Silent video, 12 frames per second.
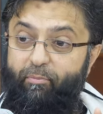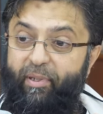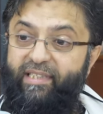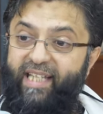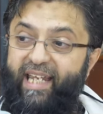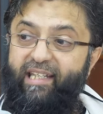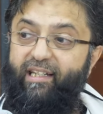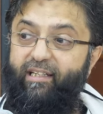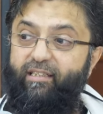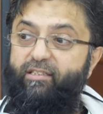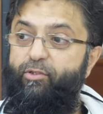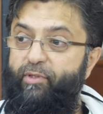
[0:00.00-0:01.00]

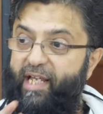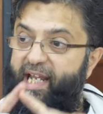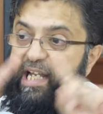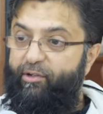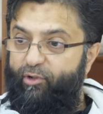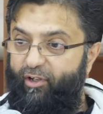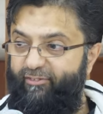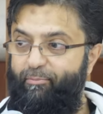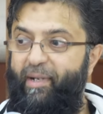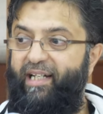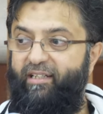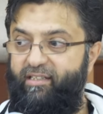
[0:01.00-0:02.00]
pertaining to the area of
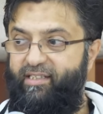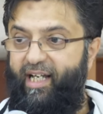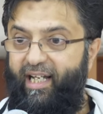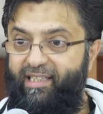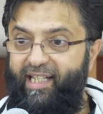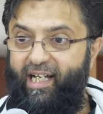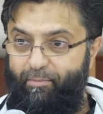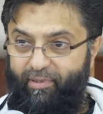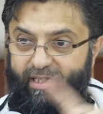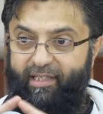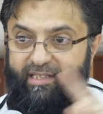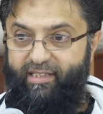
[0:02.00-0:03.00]
manners, adab
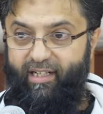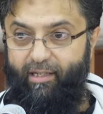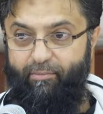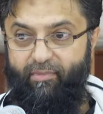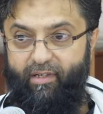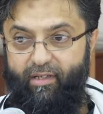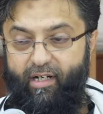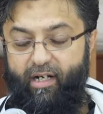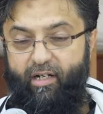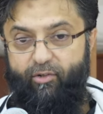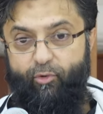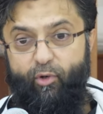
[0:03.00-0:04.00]
in Islam,
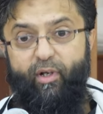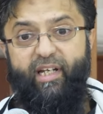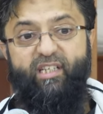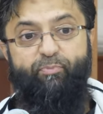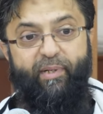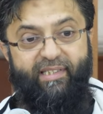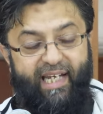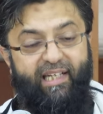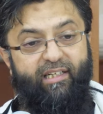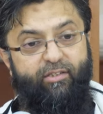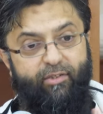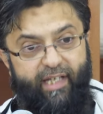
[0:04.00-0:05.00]
rulings
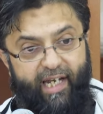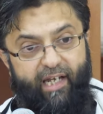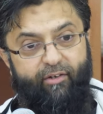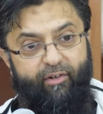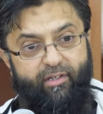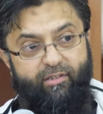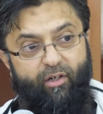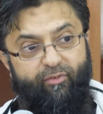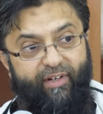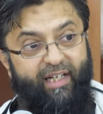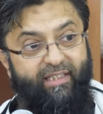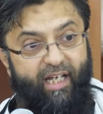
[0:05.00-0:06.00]
pertaining to the areas of
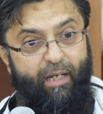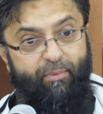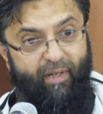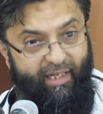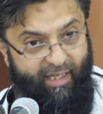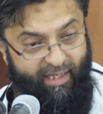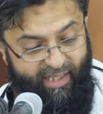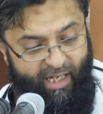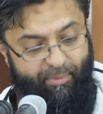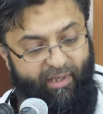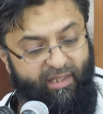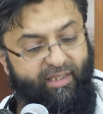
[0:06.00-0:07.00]
adab, like
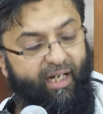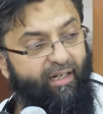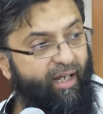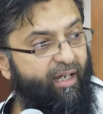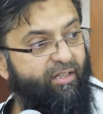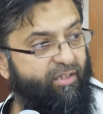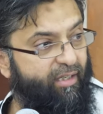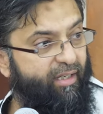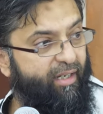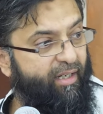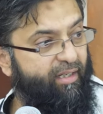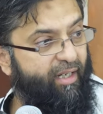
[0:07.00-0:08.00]
adab qada al-haja,
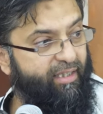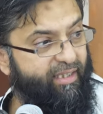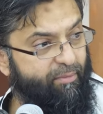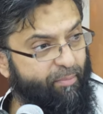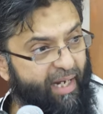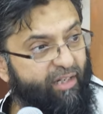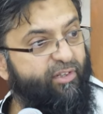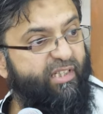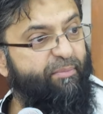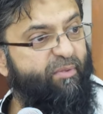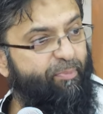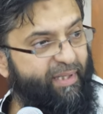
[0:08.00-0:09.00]
like the
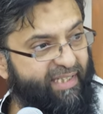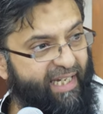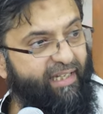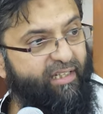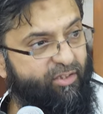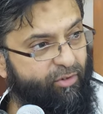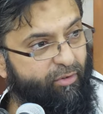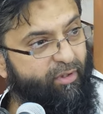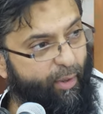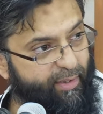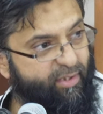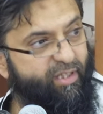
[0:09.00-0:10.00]
mannerisms pertaining to
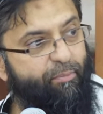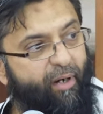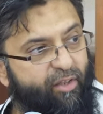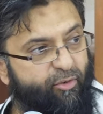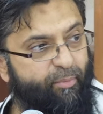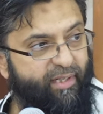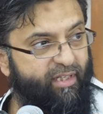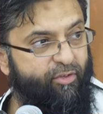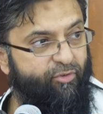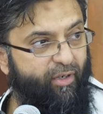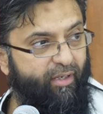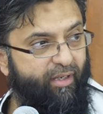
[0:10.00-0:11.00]
going to the bathroom, et
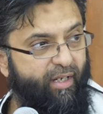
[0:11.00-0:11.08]
cetera.